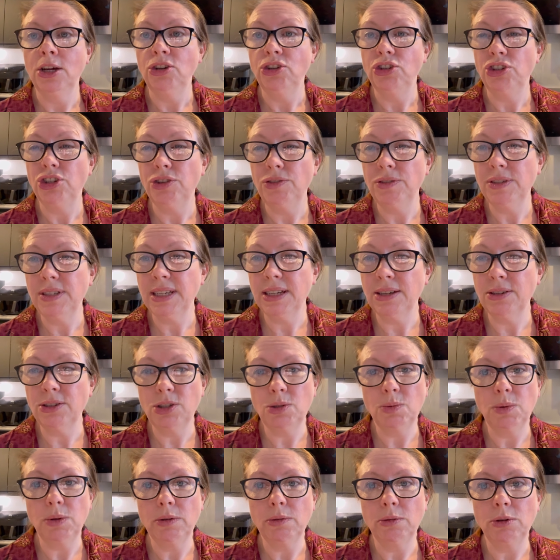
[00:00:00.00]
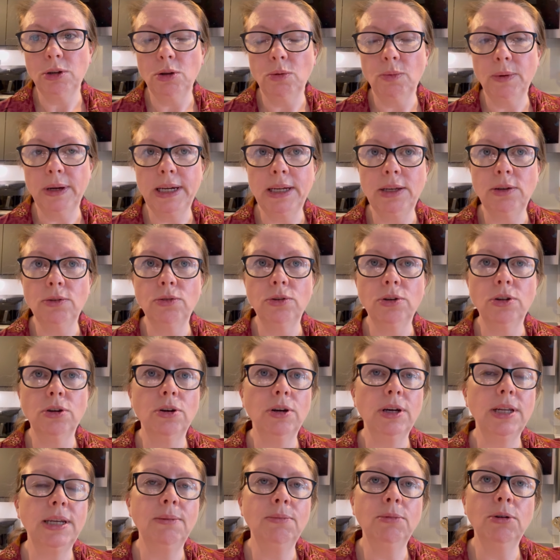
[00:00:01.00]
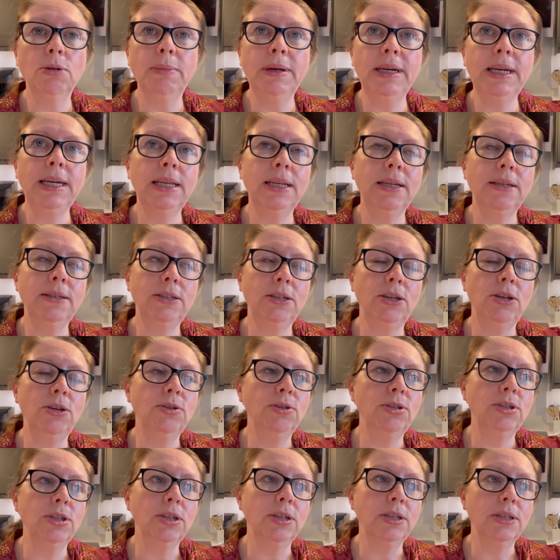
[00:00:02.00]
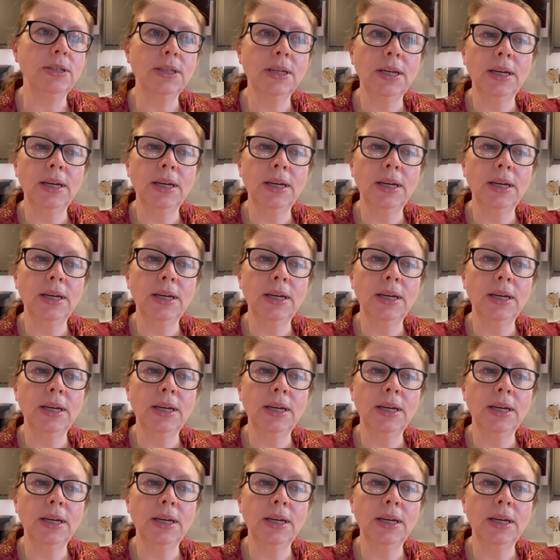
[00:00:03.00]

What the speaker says: Jury's out as to whether I'm going to weigh in or not, and I'm not making excuses.